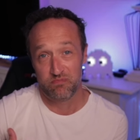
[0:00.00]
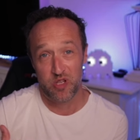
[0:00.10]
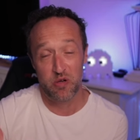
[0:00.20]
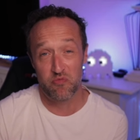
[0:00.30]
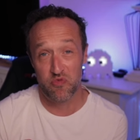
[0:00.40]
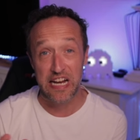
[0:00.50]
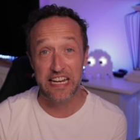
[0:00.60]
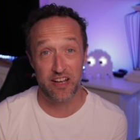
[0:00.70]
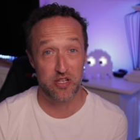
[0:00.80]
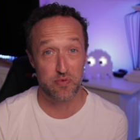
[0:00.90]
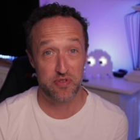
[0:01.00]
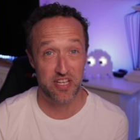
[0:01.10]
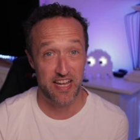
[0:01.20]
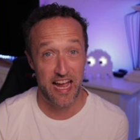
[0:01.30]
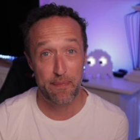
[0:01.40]
no one really knows what's
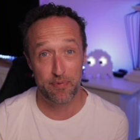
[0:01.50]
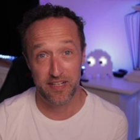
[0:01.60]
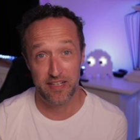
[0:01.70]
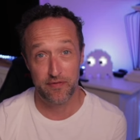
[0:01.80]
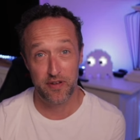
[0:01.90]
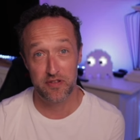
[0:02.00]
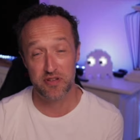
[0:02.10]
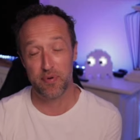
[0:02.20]
going to happen in the future.